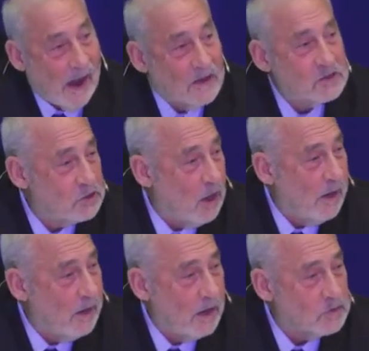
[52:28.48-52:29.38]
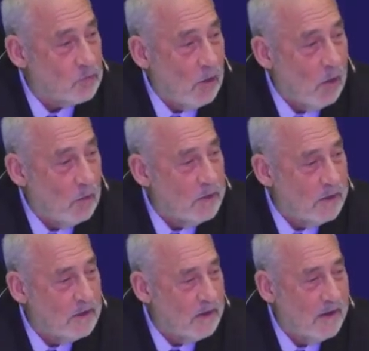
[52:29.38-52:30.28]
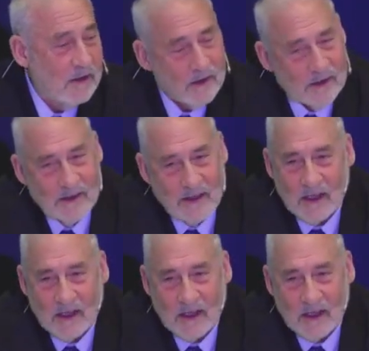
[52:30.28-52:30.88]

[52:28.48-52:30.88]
as China has grown, it, it,